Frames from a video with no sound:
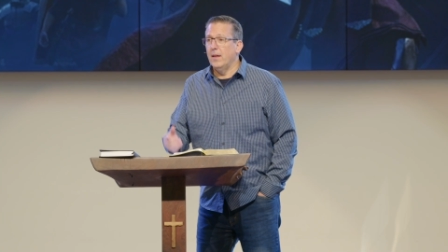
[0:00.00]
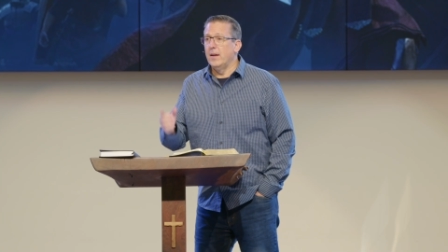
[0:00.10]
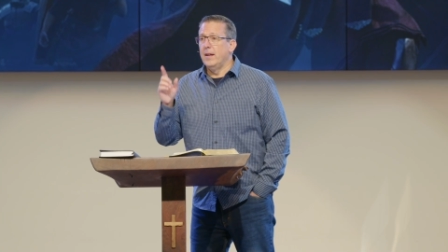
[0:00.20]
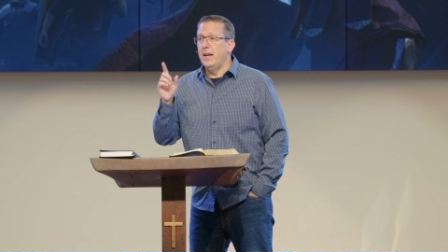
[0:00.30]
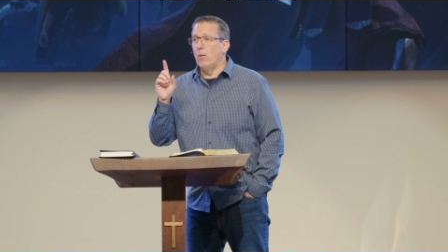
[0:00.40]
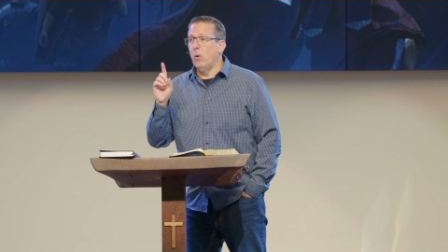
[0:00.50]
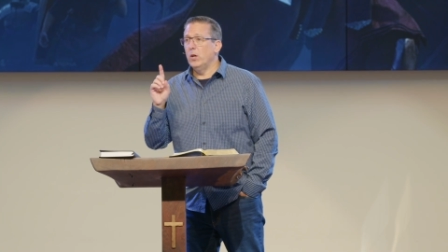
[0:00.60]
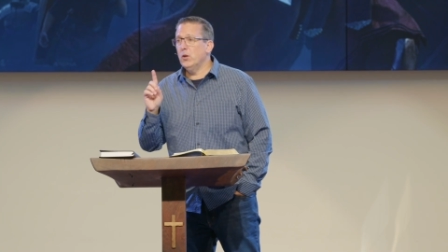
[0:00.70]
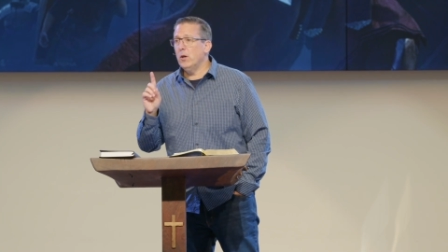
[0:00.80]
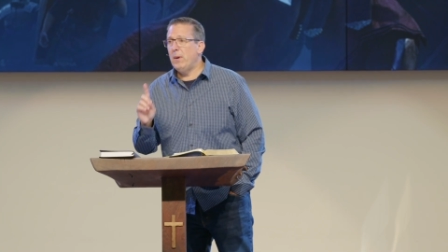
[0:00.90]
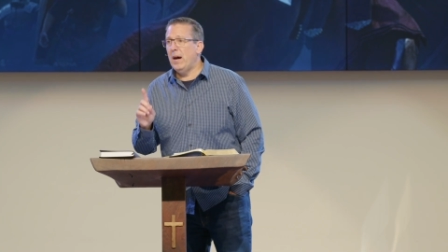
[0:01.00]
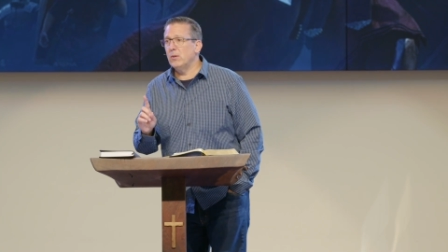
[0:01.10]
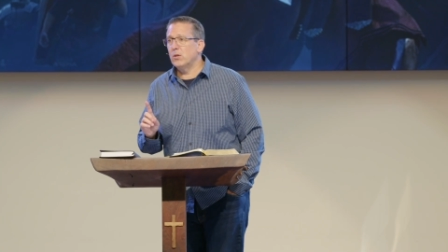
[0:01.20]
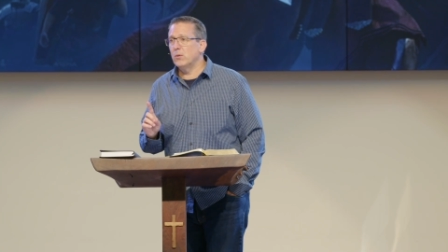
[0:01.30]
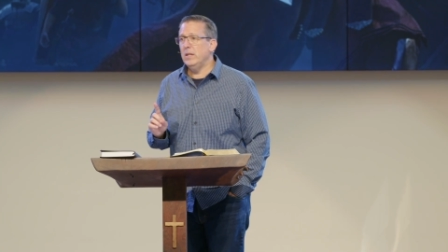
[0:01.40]
Now, what you're about
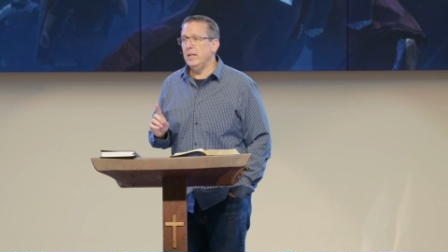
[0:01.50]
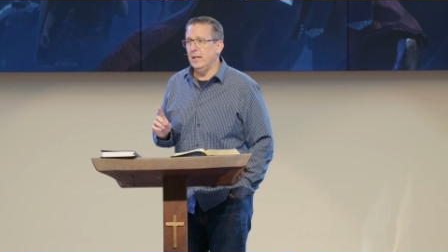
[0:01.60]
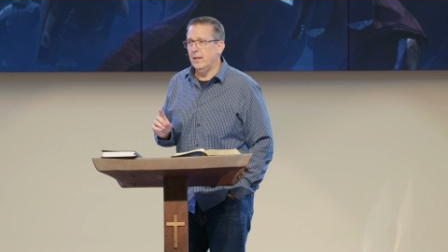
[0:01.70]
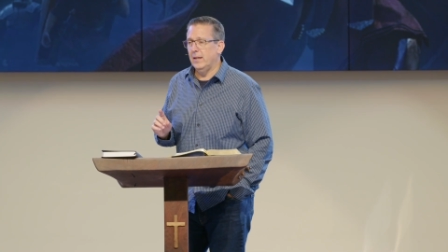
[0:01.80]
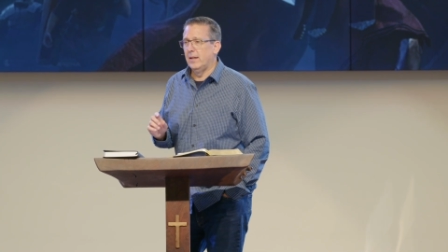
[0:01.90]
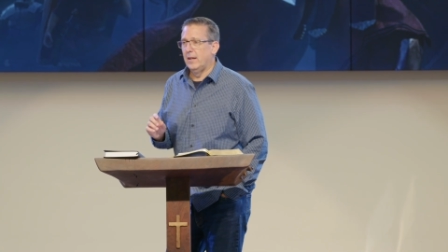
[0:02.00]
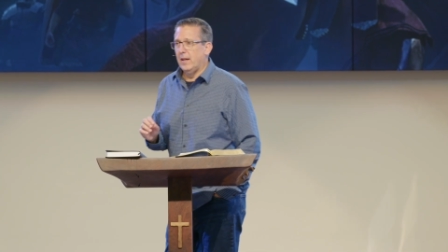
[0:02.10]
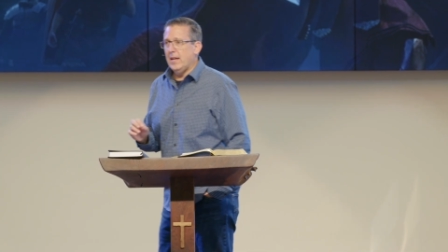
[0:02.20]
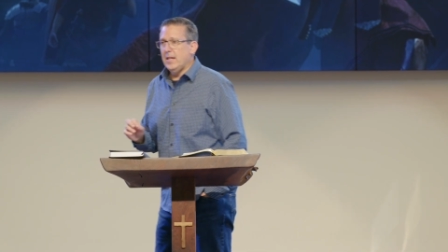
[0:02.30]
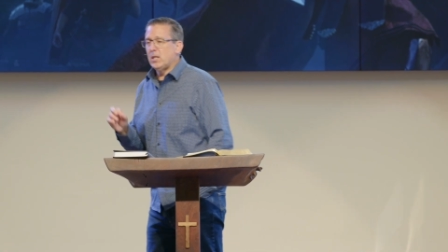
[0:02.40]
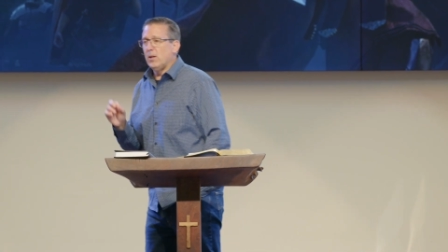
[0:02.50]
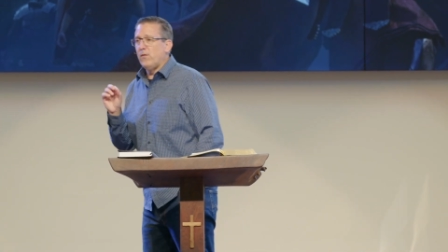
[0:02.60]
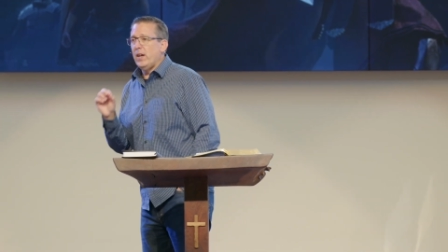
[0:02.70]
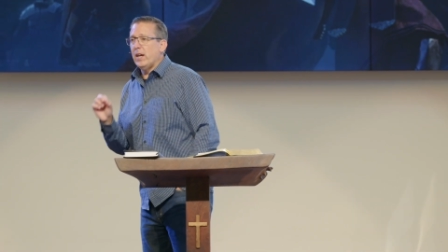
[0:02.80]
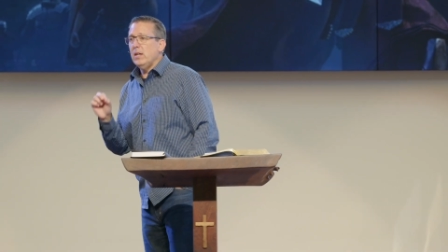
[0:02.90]
to read is the
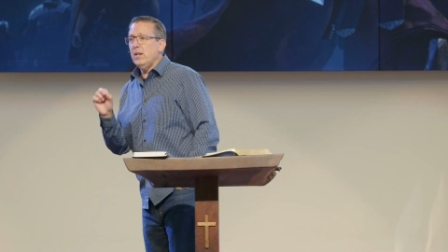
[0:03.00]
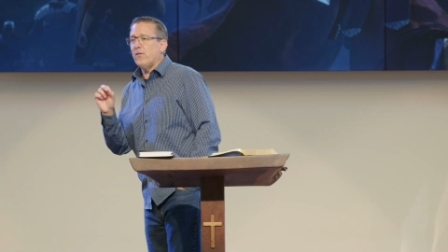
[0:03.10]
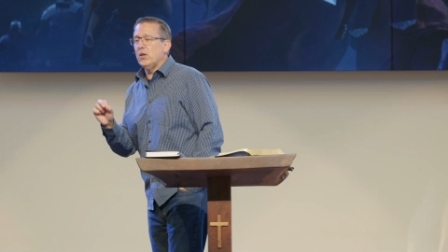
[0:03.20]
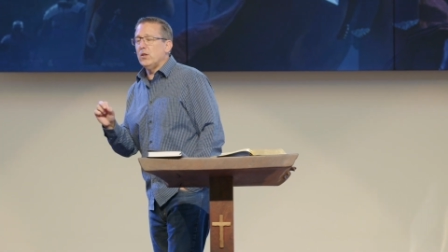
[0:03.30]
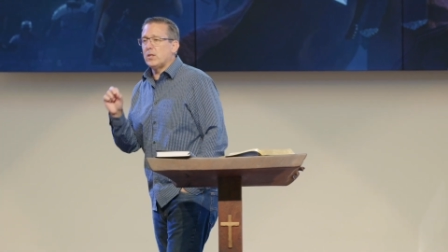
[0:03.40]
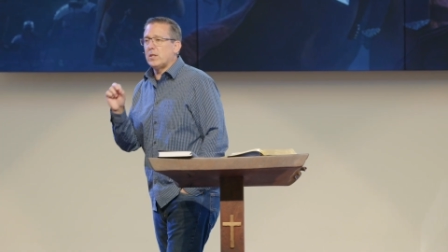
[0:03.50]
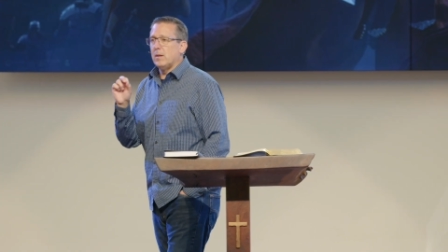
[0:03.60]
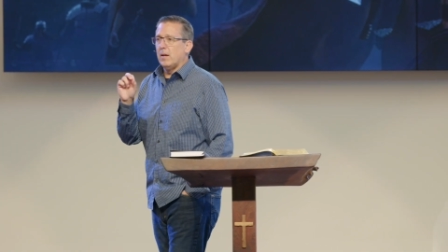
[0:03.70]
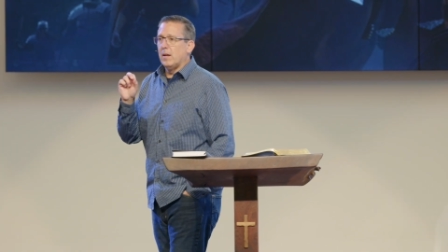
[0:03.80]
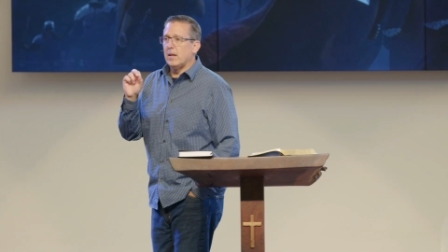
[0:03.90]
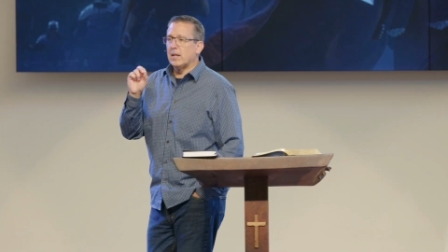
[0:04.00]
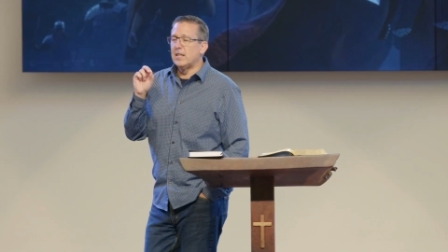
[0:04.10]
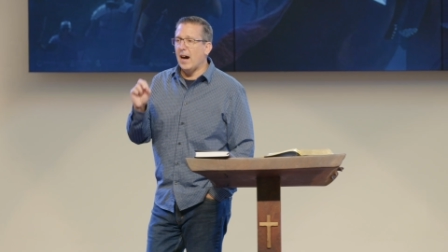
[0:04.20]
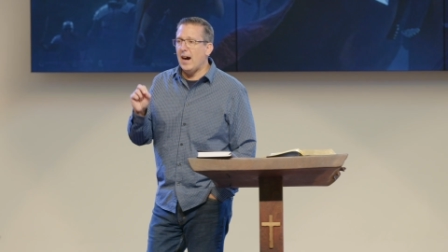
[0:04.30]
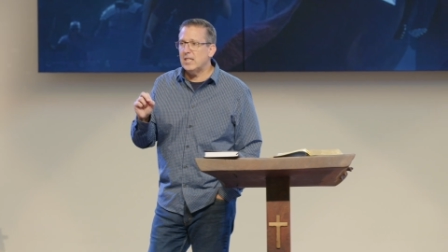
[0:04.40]
very first
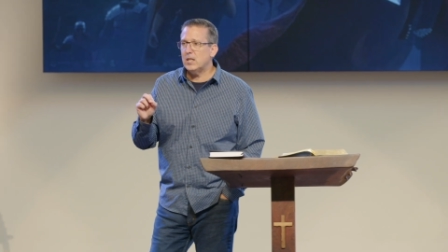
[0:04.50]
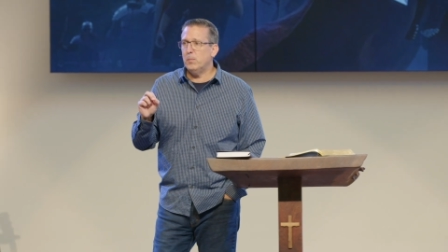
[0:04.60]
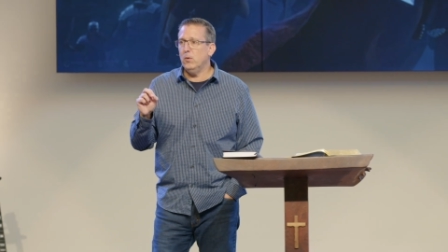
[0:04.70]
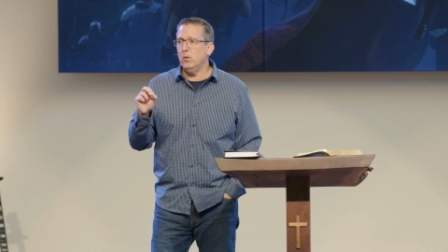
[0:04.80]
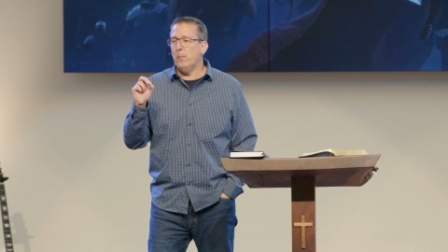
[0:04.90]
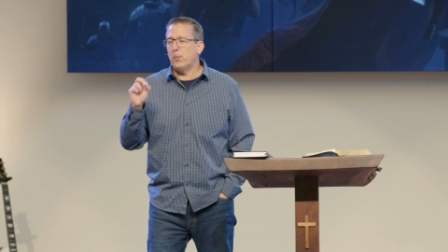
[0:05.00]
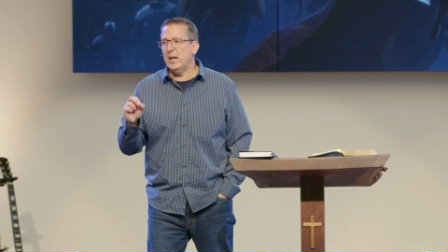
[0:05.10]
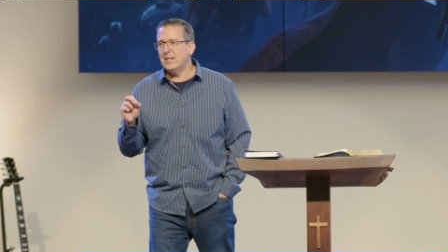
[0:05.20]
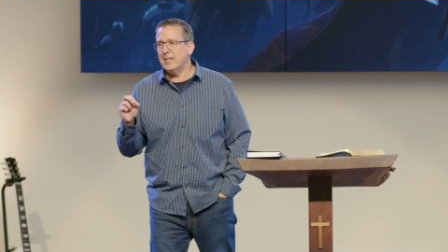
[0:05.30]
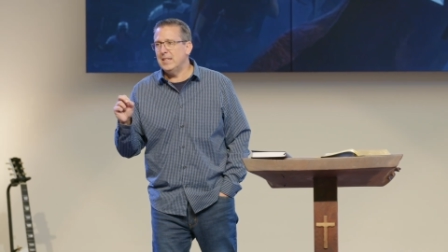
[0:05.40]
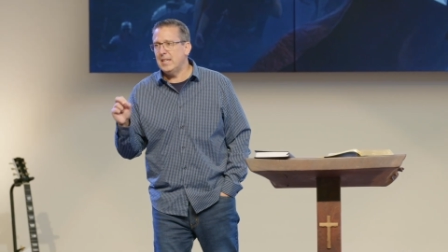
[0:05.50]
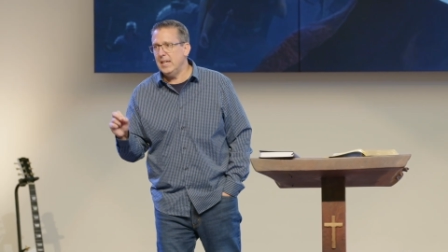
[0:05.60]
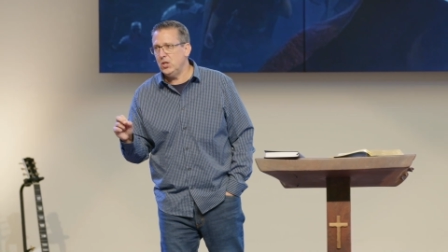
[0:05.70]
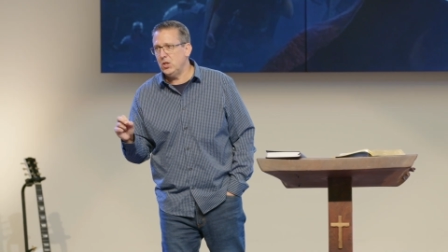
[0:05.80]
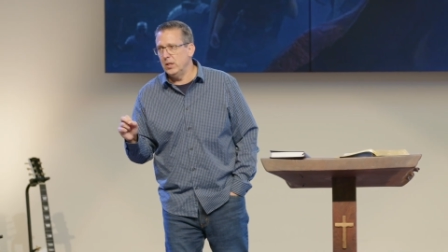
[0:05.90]
gospel
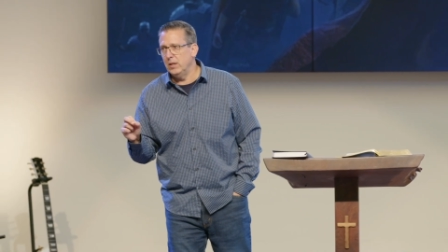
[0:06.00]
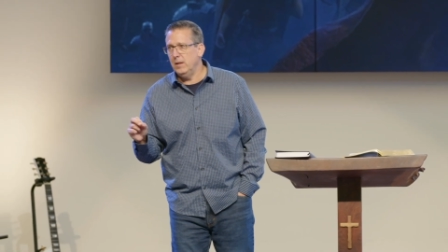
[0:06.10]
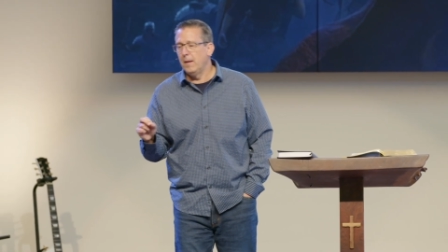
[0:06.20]
presentation